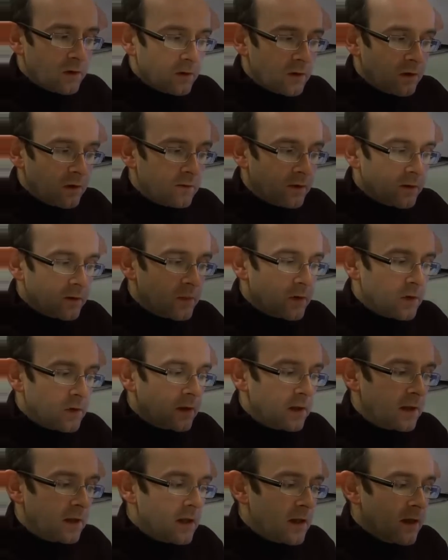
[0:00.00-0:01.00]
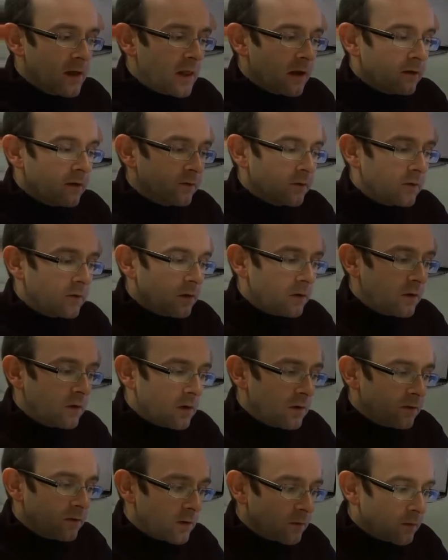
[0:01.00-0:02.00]
over, buckle, roll
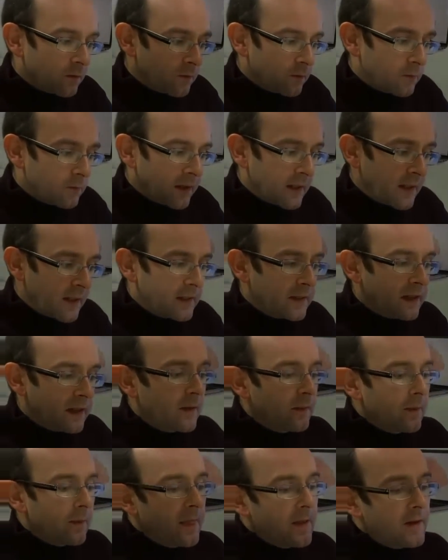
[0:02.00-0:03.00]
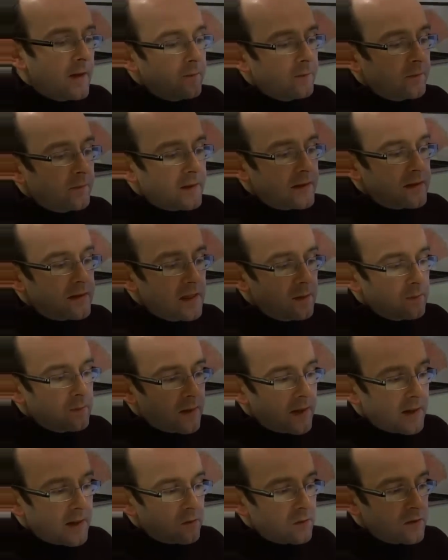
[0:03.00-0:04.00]
over, palatal, tip
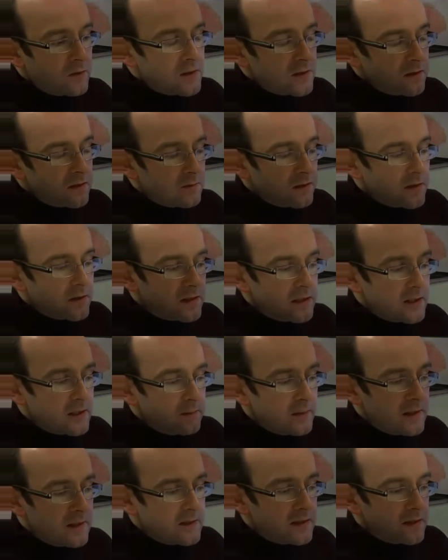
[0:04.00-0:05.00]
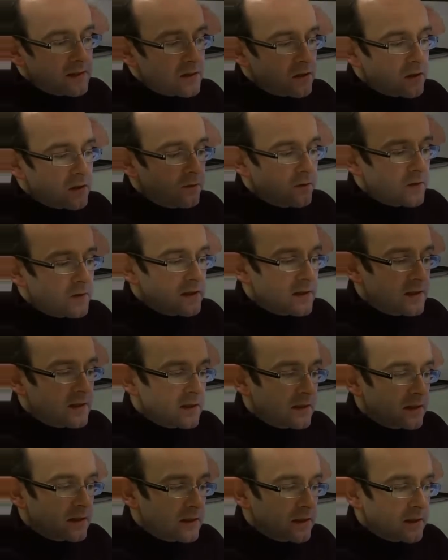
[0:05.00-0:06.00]
backwards to see the mesial surface,
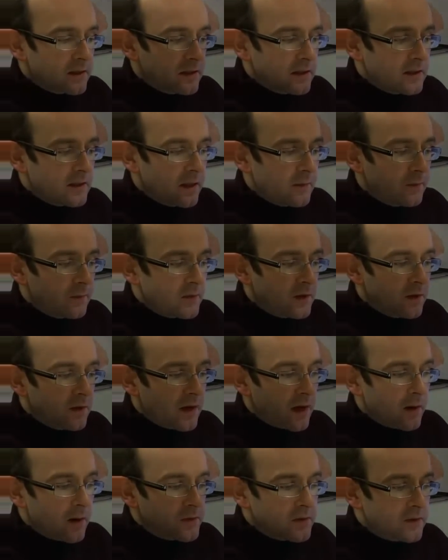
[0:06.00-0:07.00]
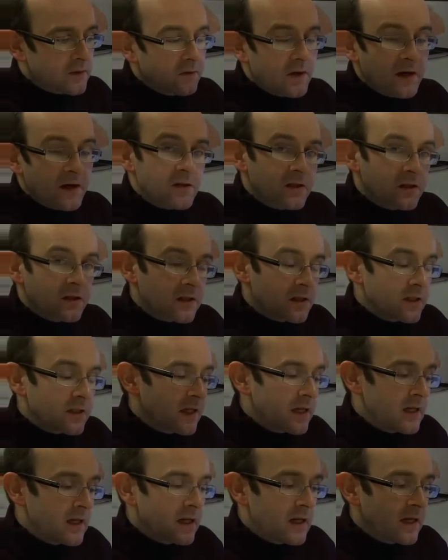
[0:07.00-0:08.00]
tip the opposite direction to
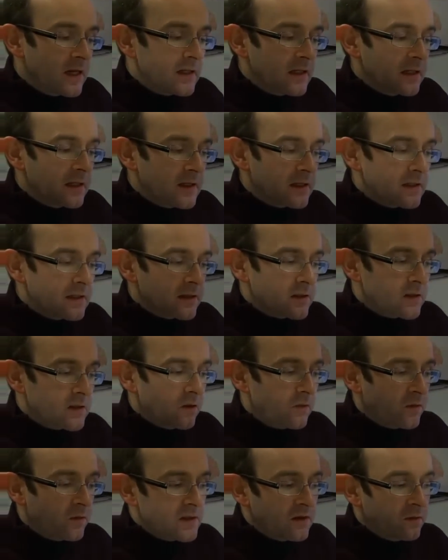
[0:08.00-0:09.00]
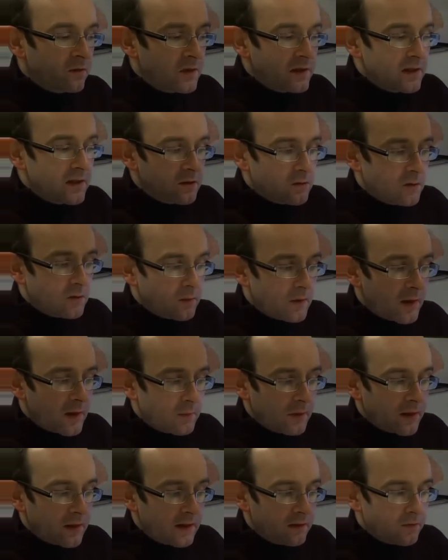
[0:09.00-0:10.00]
see the distal surface. If we need to
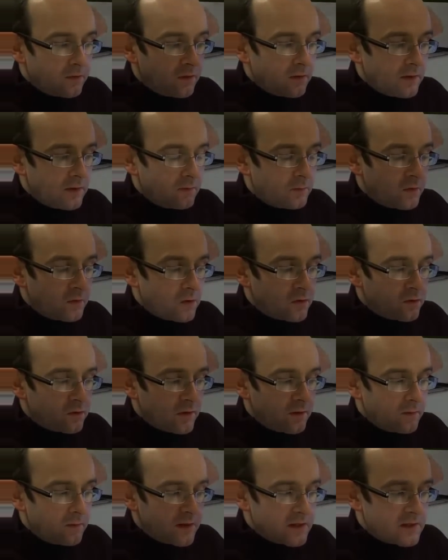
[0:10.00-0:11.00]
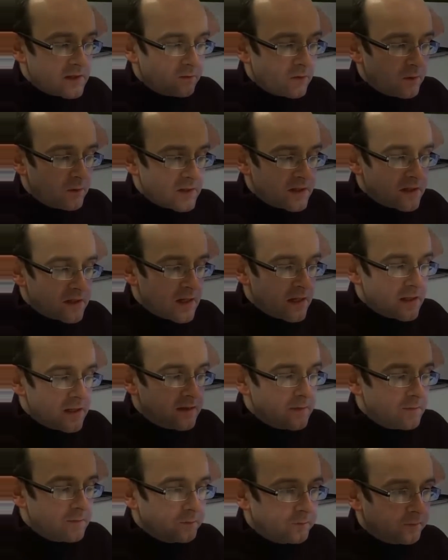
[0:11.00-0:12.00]
approach from the side,
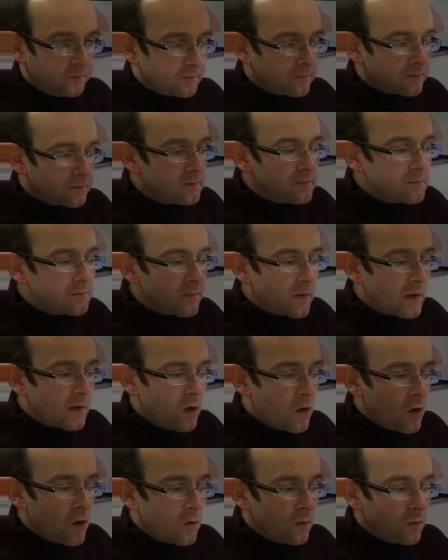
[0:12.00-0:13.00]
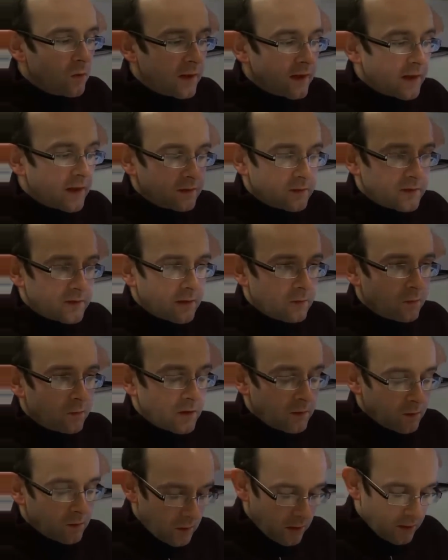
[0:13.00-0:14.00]
well, that
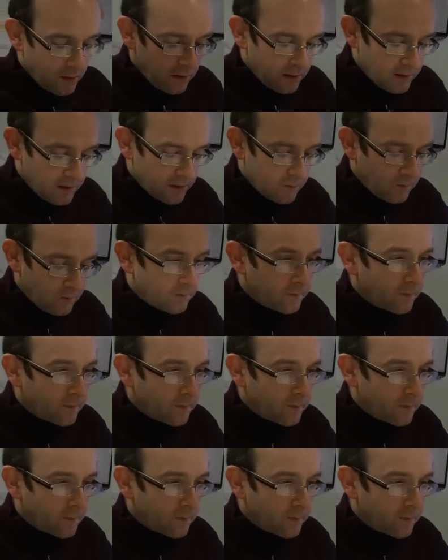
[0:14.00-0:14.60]
will work also.